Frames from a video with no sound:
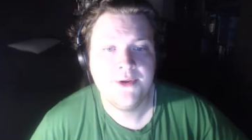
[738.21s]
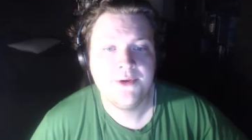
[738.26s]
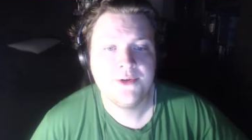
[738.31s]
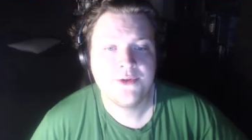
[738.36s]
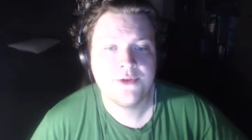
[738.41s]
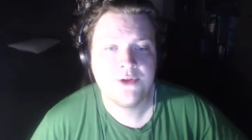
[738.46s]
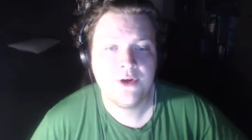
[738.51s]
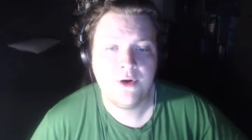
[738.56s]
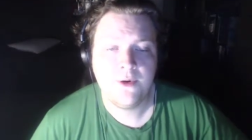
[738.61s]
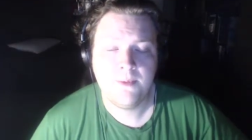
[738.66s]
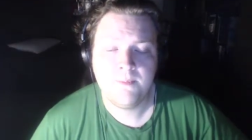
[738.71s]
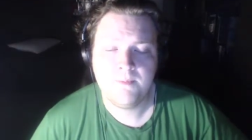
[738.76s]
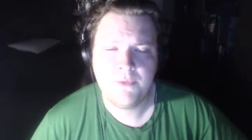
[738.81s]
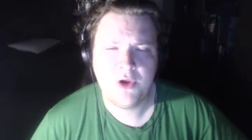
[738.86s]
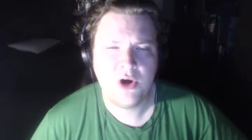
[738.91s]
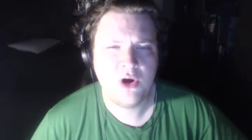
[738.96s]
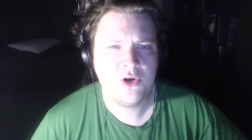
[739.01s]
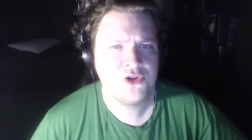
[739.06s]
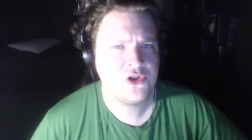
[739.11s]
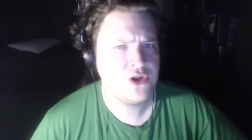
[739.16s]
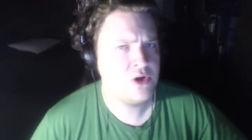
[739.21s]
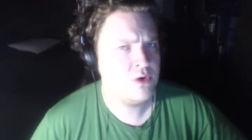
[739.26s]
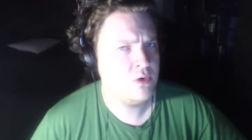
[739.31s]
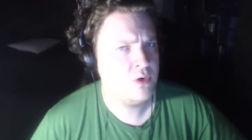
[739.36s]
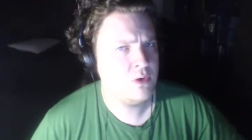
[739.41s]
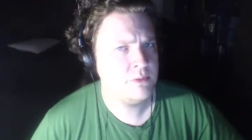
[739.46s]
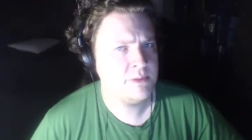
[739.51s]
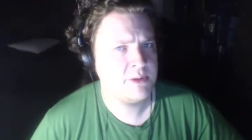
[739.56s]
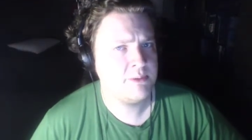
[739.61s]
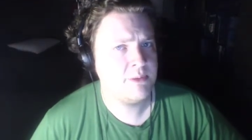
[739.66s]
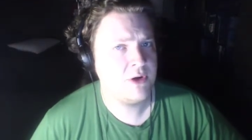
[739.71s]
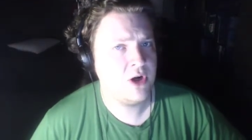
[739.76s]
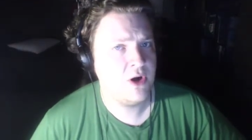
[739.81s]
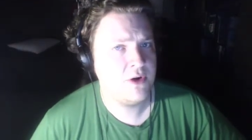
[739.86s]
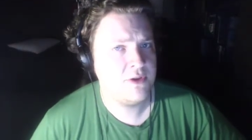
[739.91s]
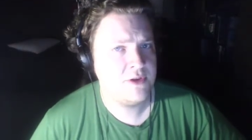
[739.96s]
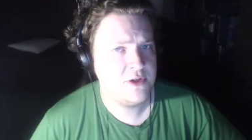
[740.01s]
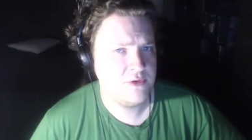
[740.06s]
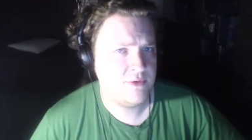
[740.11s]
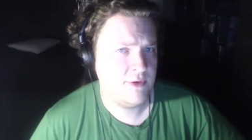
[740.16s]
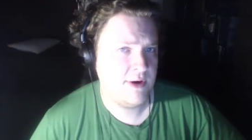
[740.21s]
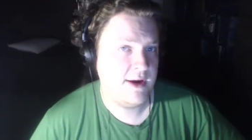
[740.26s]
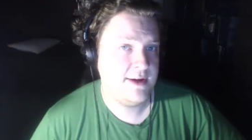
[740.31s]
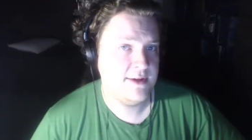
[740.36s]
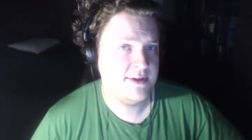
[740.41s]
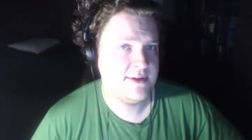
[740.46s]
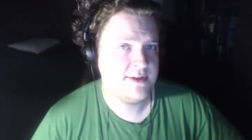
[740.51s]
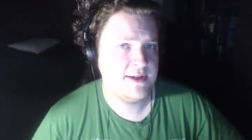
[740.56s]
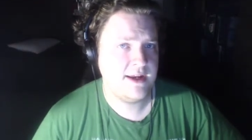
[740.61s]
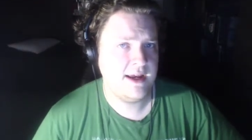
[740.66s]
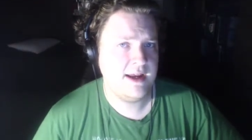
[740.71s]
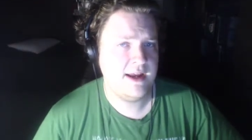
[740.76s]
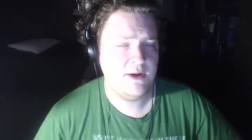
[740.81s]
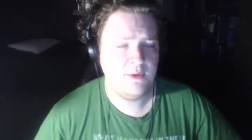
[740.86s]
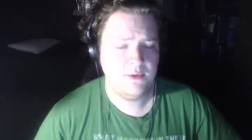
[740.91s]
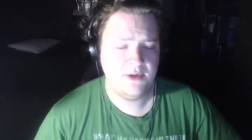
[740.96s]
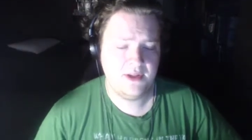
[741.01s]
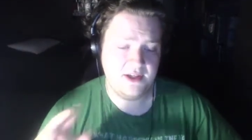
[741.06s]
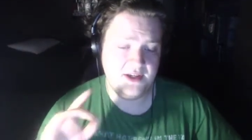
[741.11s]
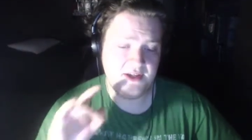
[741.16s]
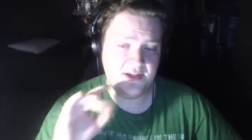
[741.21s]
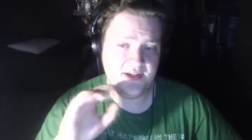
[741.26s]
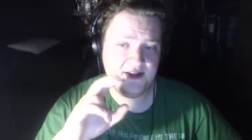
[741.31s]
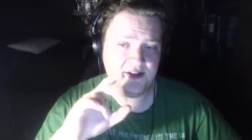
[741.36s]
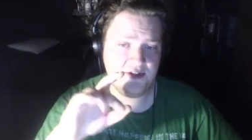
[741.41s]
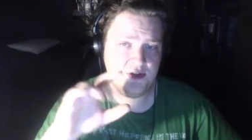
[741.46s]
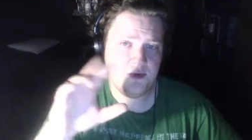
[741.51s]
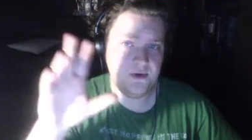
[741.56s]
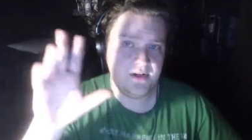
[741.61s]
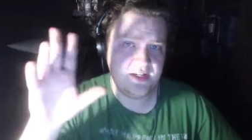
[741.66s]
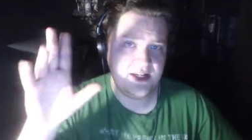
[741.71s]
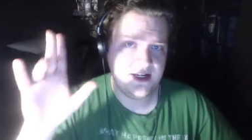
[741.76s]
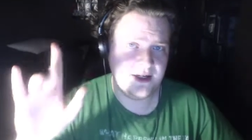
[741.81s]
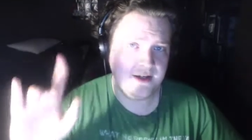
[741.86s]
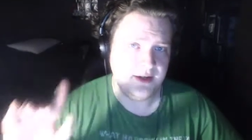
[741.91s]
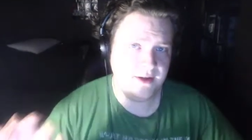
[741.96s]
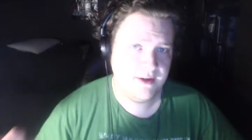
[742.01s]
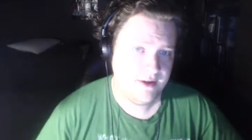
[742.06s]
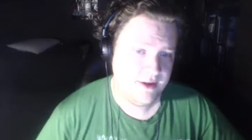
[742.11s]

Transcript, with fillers: So, also Cormac McCarthy's writing style with his unique